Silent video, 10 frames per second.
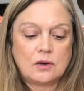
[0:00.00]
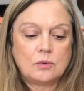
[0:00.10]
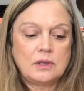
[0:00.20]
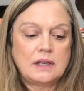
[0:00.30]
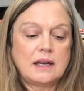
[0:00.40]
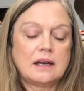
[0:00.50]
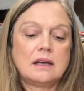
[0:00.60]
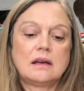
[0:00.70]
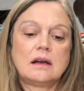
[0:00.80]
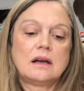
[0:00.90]
we
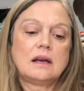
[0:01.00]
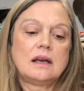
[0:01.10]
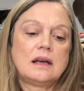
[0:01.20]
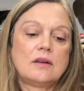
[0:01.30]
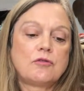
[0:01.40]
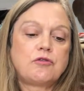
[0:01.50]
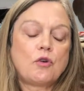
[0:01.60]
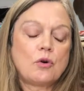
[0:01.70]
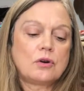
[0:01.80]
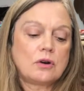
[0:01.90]
get
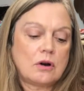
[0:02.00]
for